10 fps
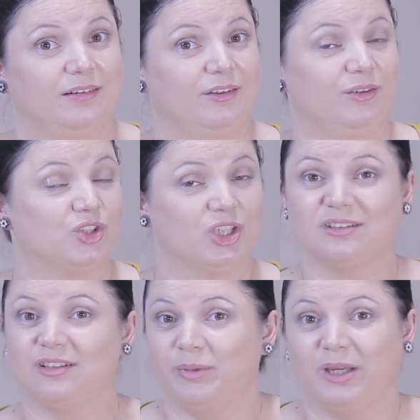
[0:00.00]
You
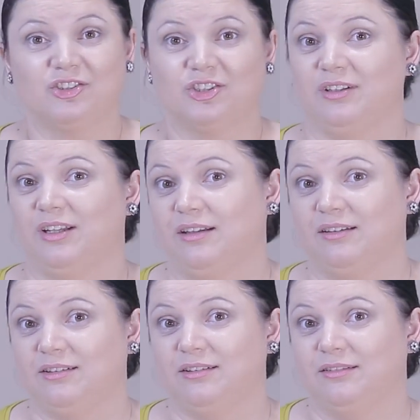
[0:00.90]
just imagine
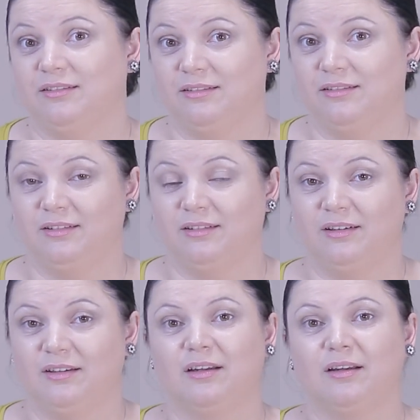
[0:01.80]
that.
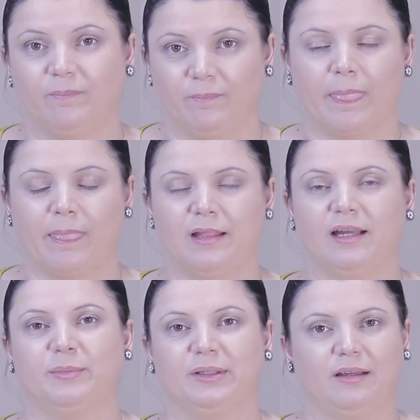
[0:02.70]

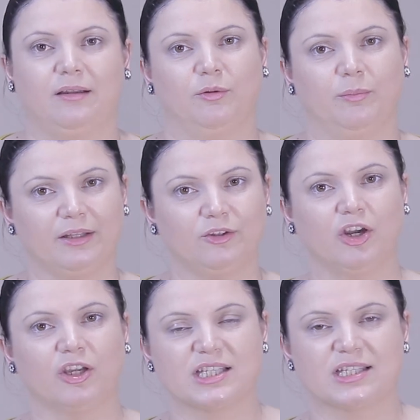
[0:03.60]
Let me tell you, my
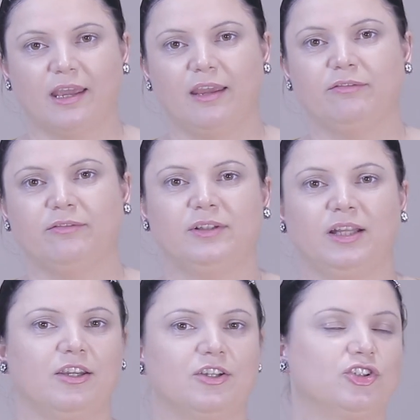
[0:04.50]
dog is safe.
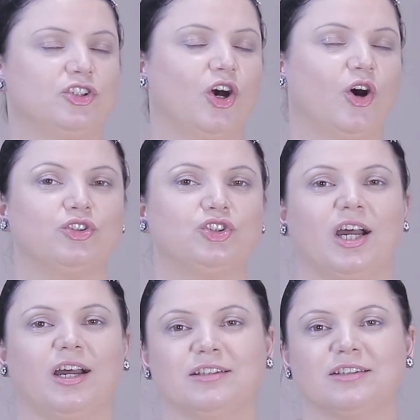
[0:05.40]
There is no
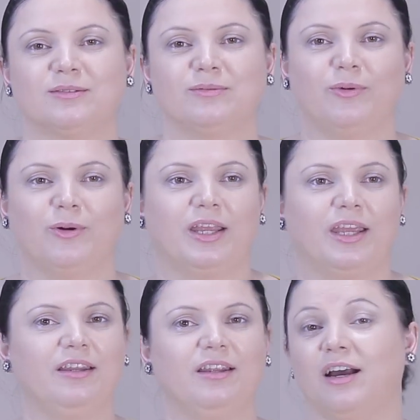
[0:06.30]
chance for
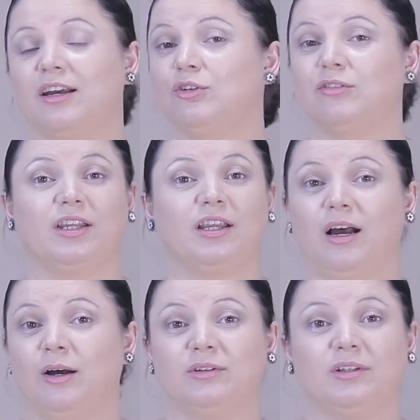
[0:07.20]
any kind of
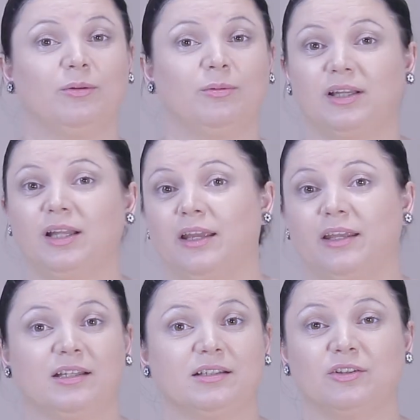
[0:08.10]
encounter with
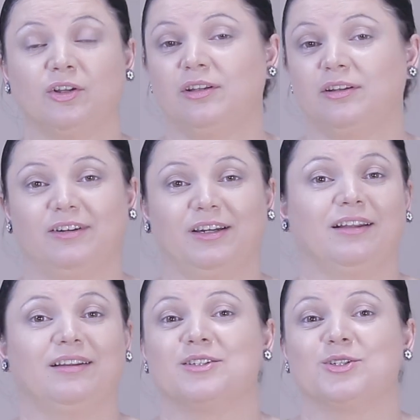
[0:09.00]
lions, not even
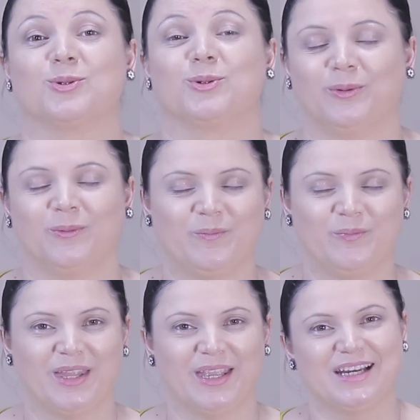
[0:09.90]
at a zoo.
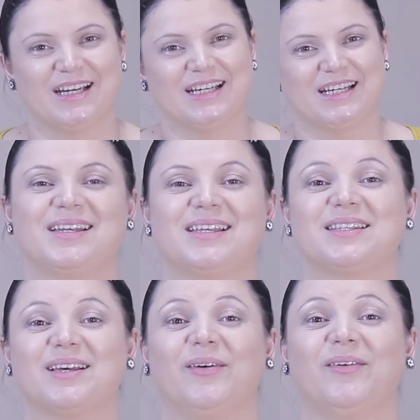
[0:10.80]

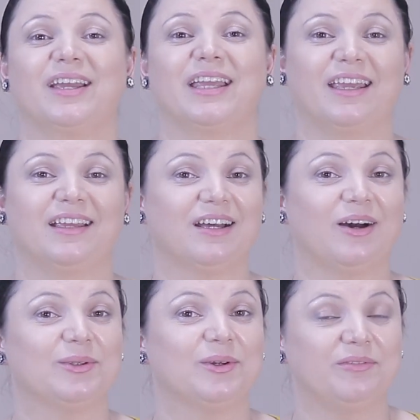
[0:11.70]
So get
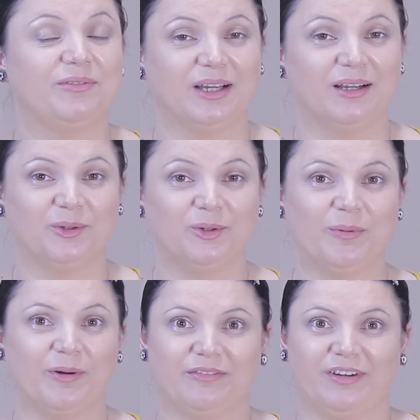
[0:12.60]
out of the
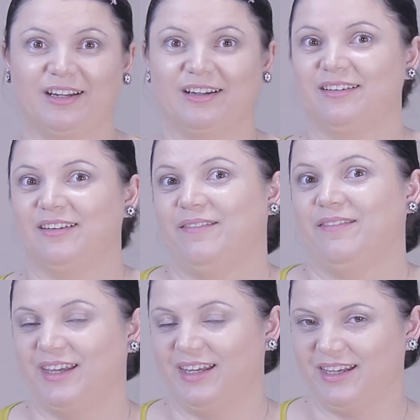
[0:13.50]
loop of negative
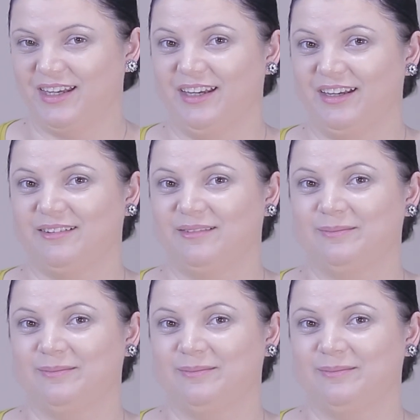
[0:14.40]
thinking.